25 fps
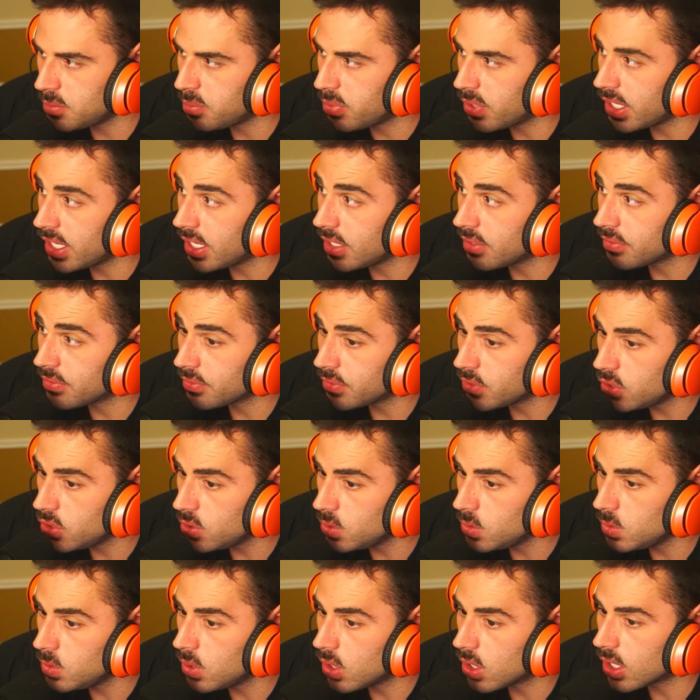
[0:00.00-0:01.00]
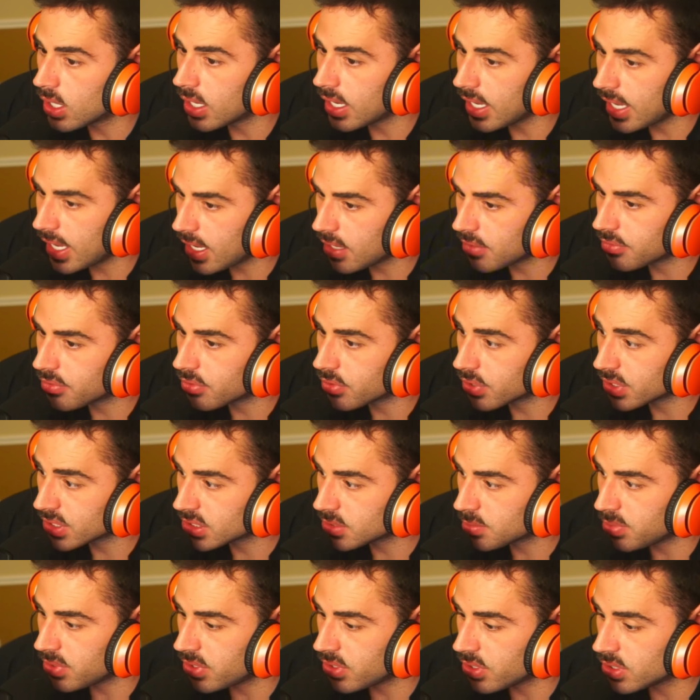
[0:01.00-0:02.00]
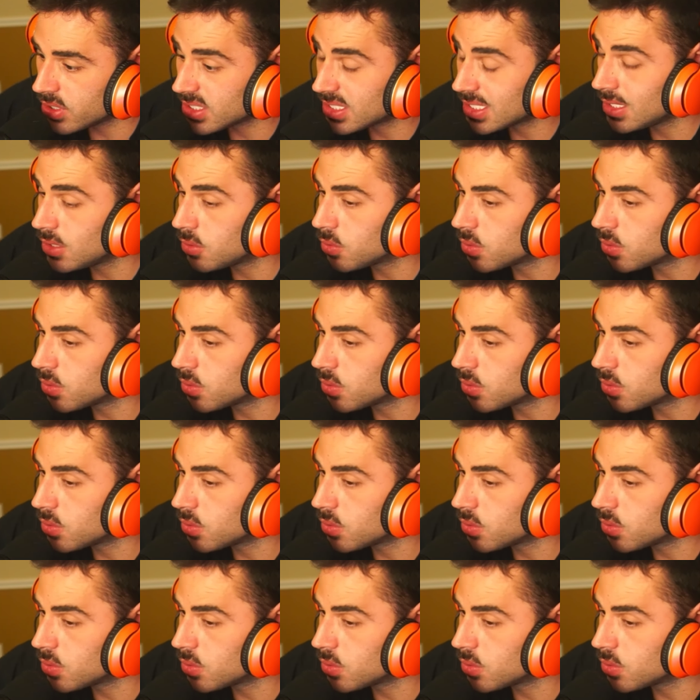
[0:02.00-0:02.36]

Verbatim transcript: but if you are ever experiencing